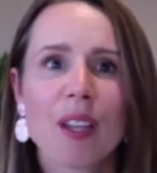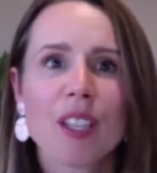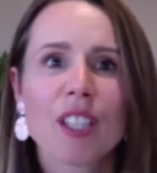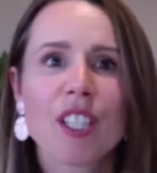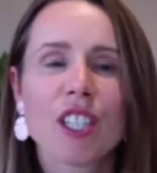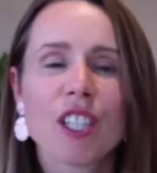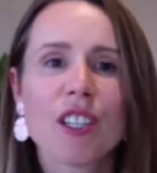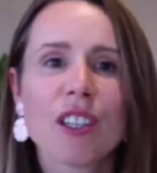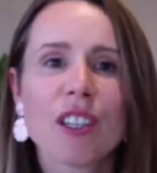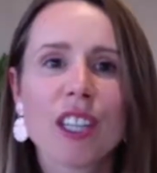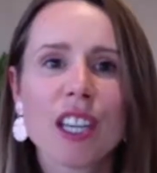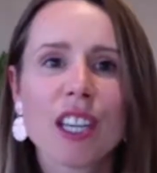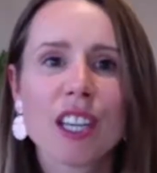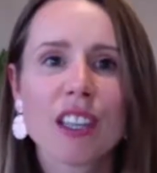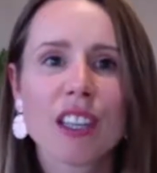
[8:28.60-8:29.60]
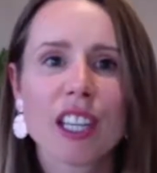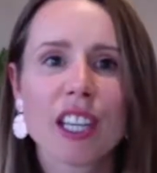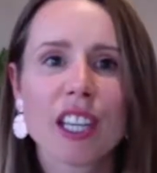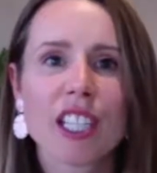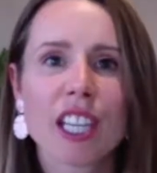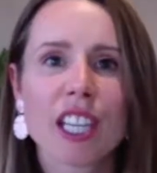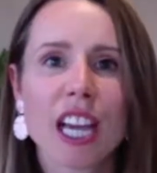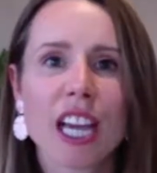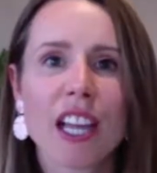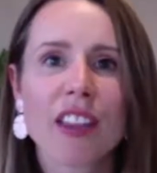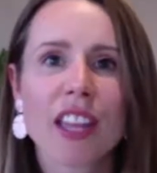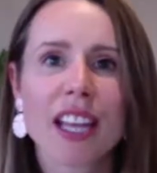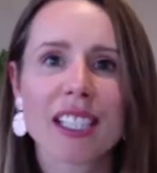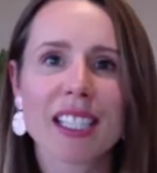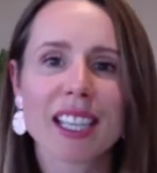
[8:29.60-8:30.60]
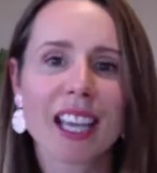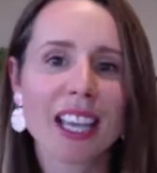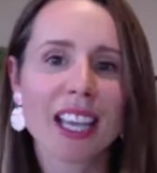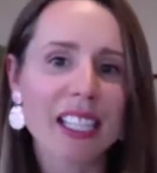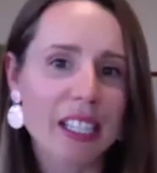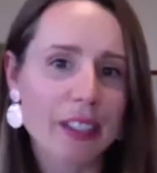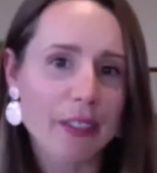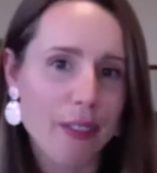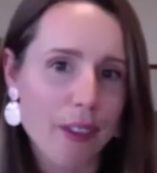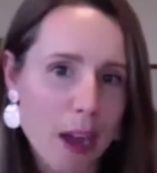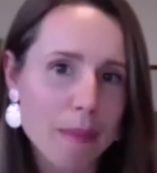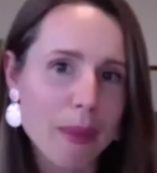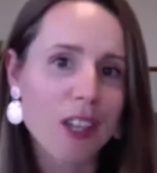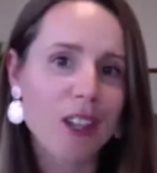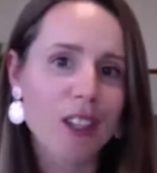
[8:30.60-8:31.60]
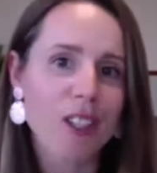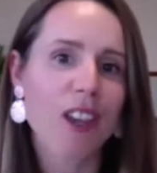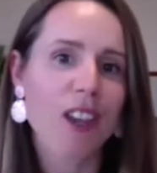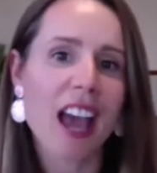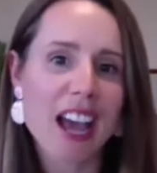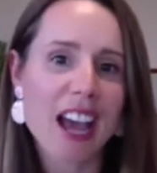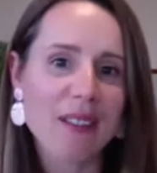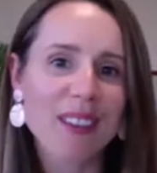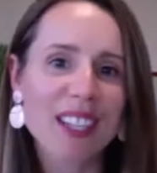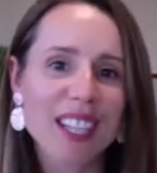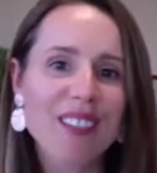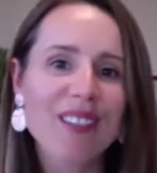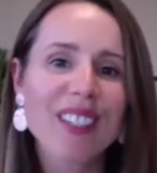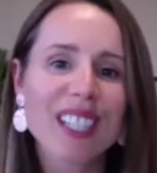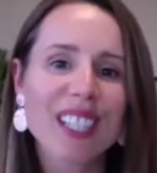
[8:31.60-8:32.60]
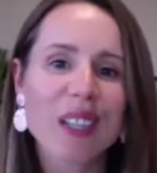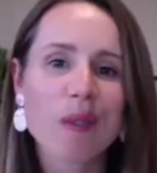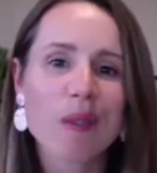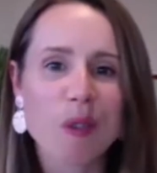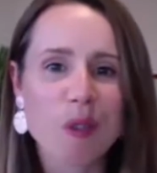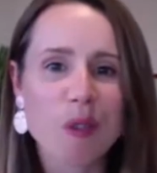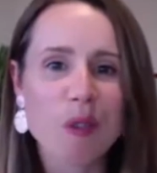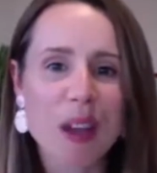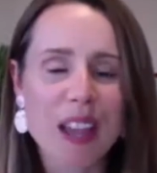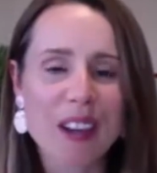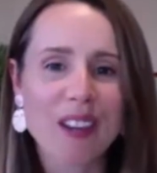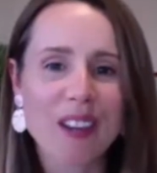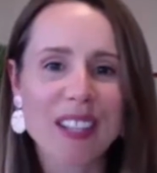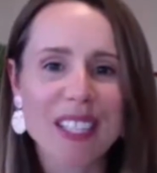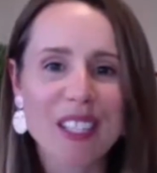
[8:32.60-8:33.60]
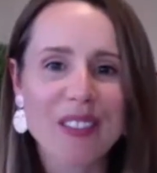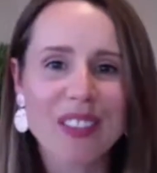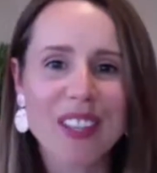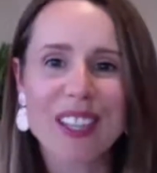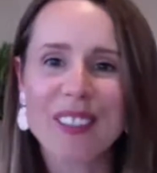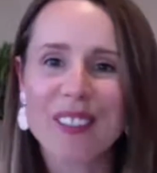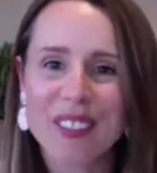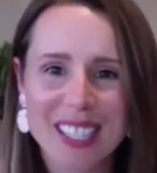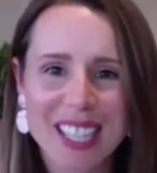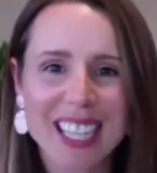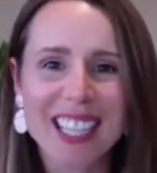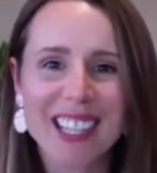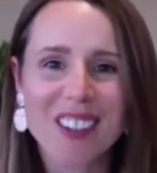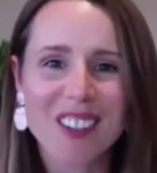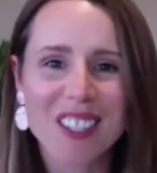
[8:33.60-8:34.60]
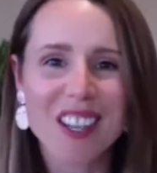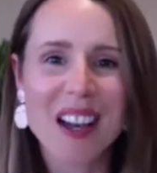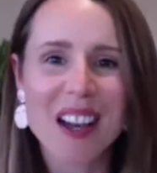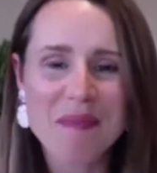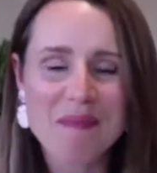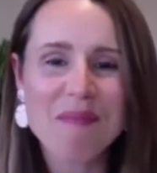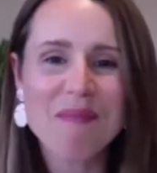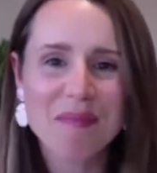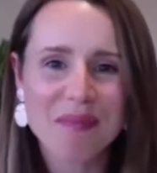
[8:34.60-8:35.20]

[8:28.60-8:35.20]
Do you think that that's easy to find because you have lived in rural areas for such a long time?